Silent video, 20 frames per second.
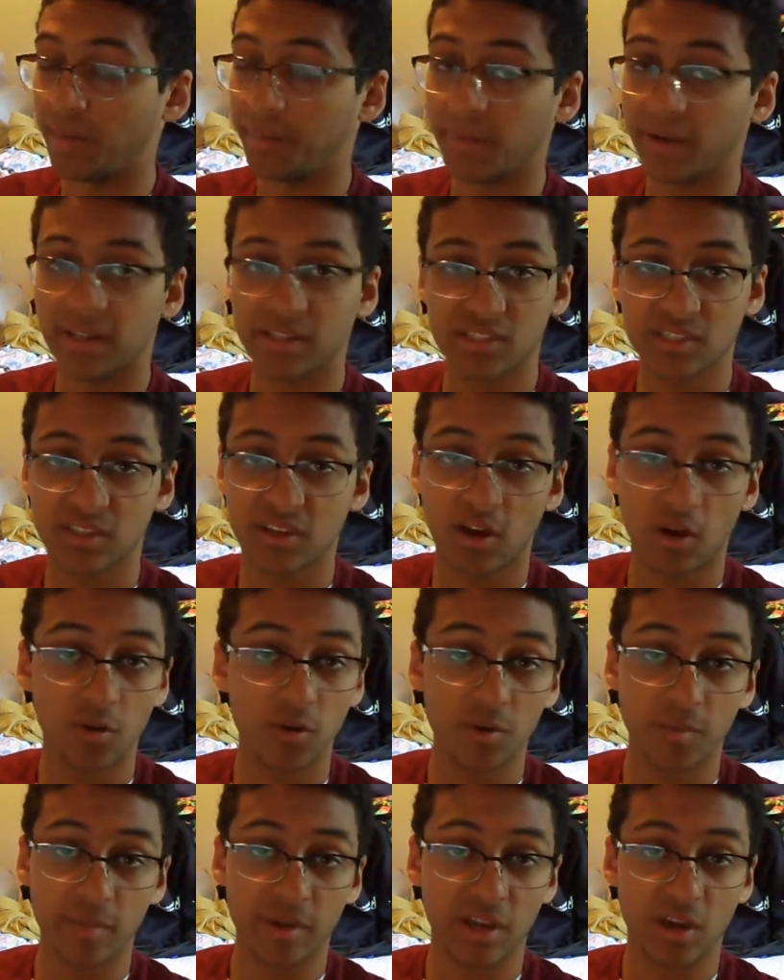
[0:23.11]
It's
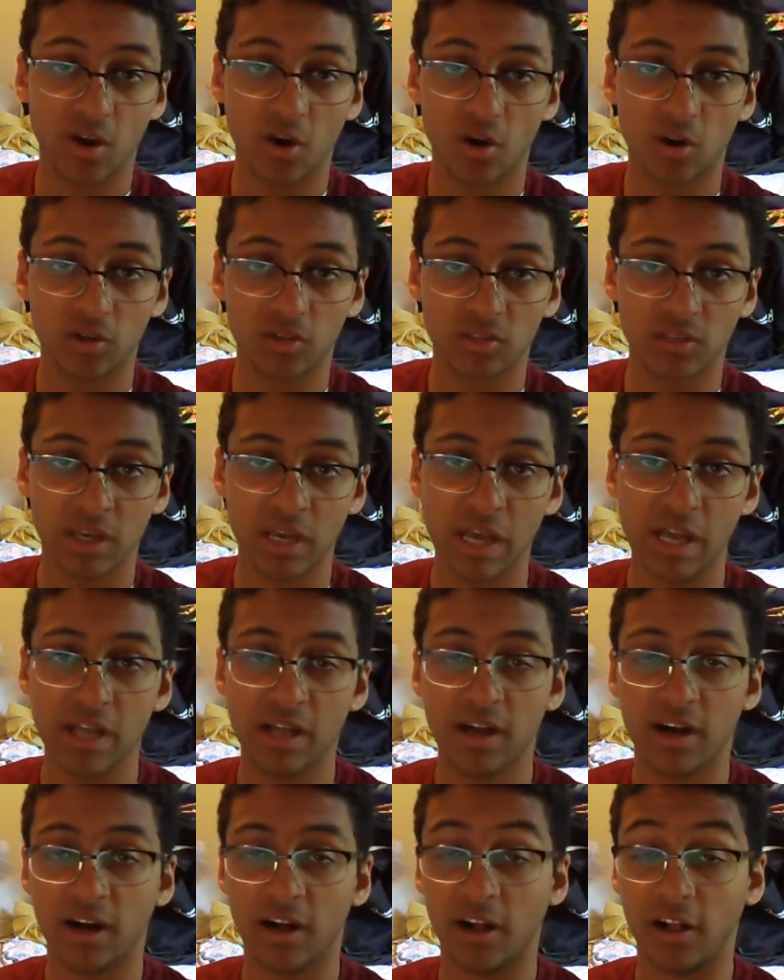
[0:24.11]
going to be called
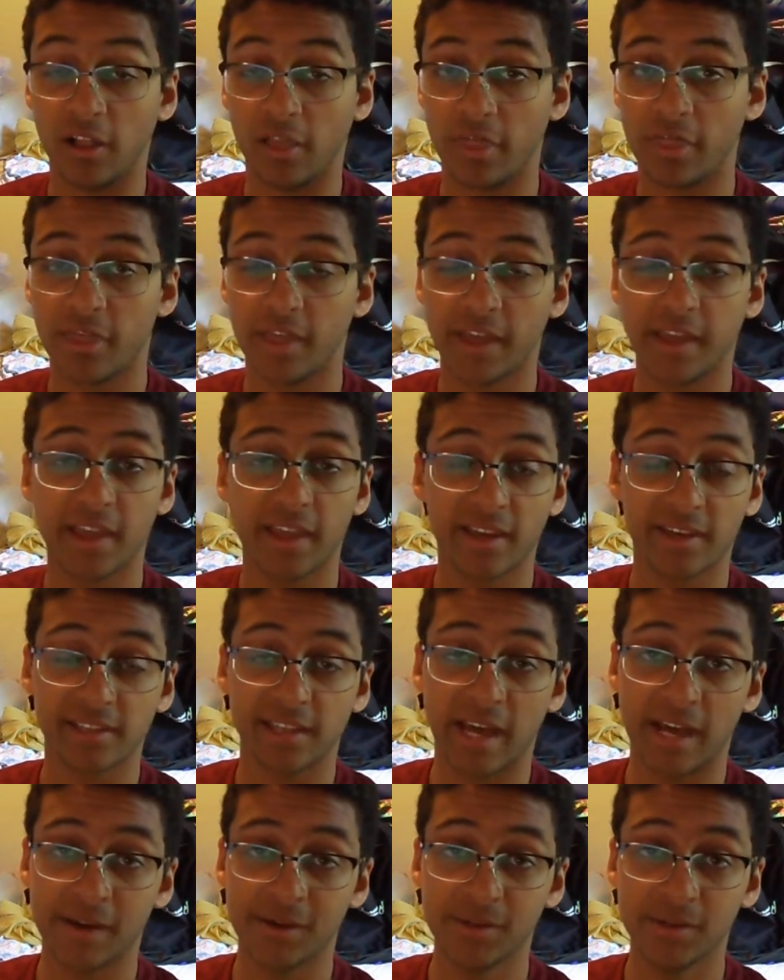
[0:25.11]
Thinking
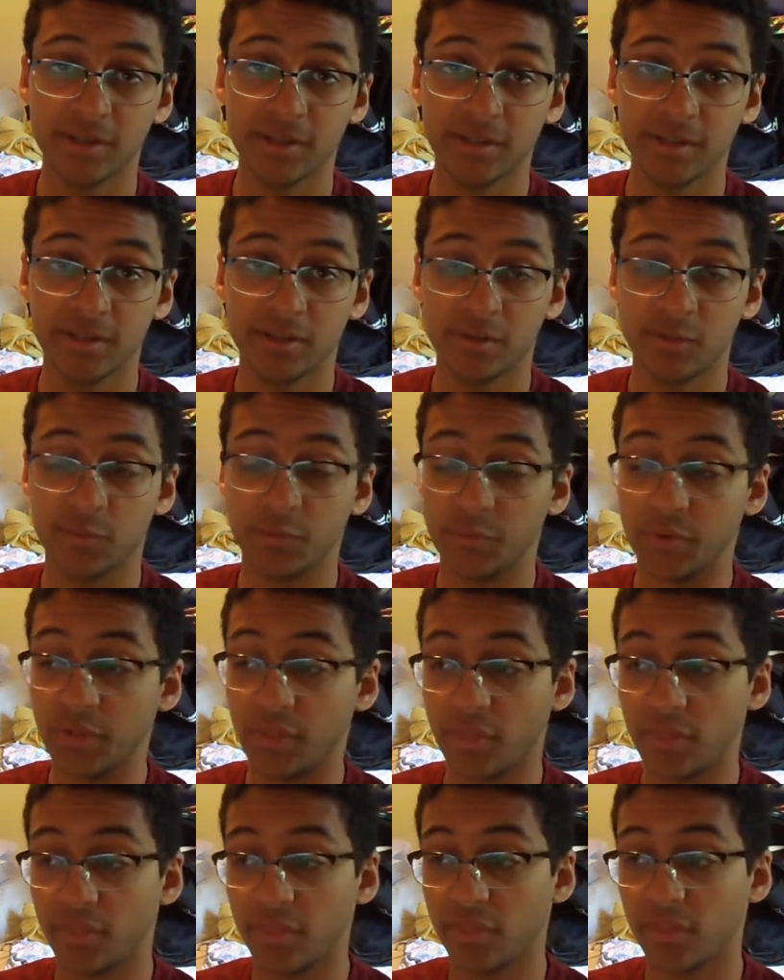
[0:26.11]
Aloud
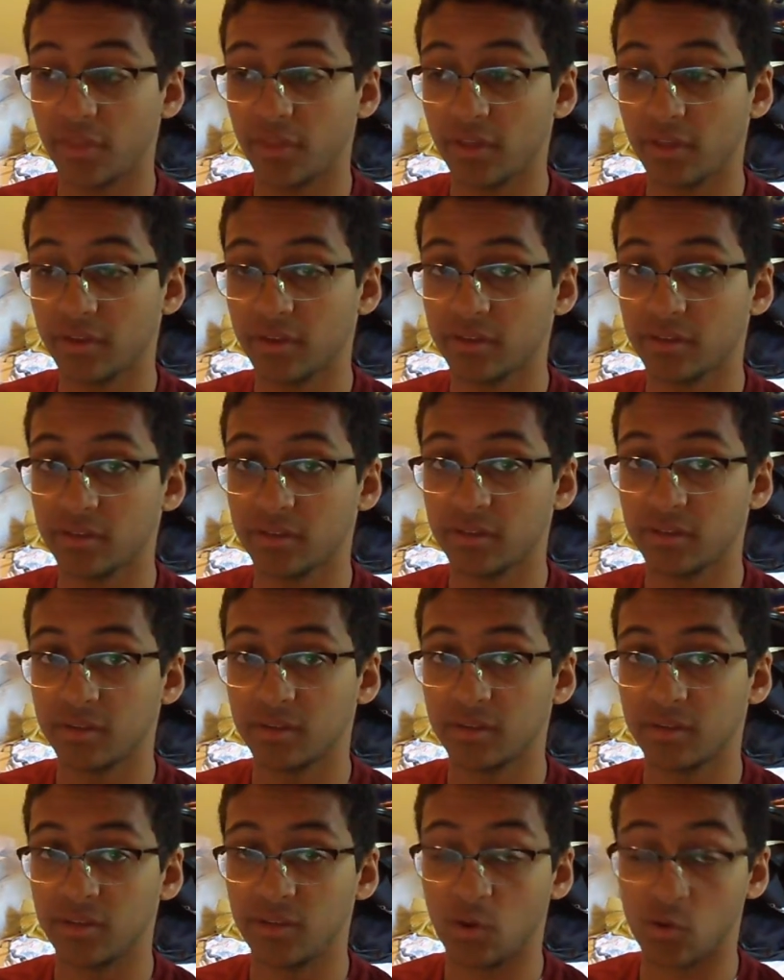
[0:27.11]
with
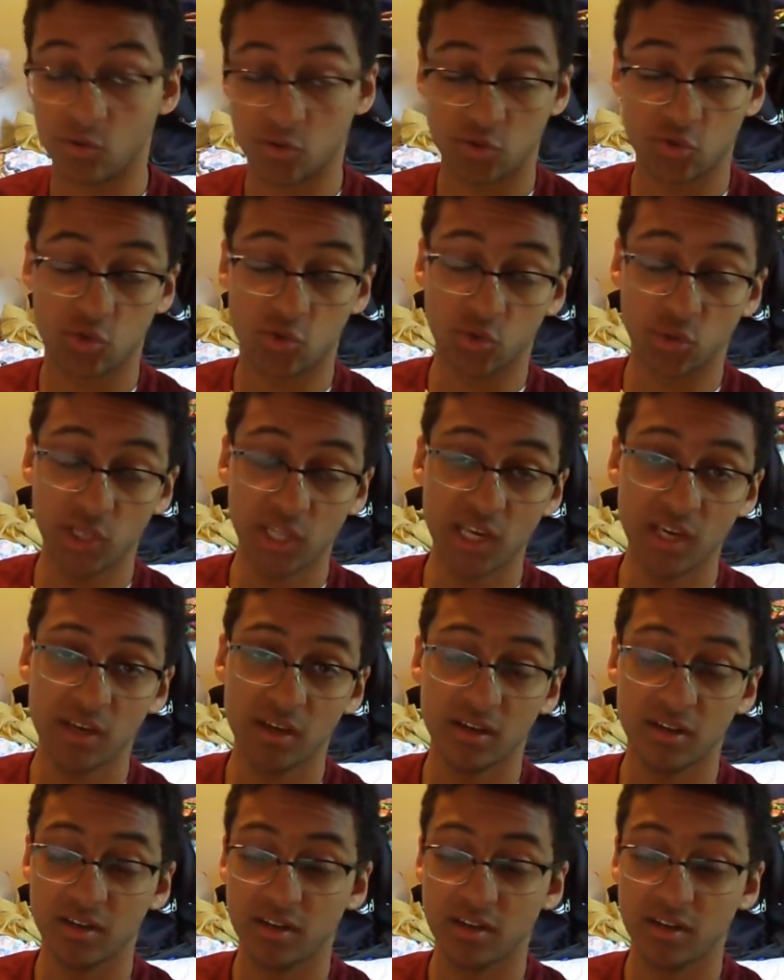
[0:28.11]
yours truly.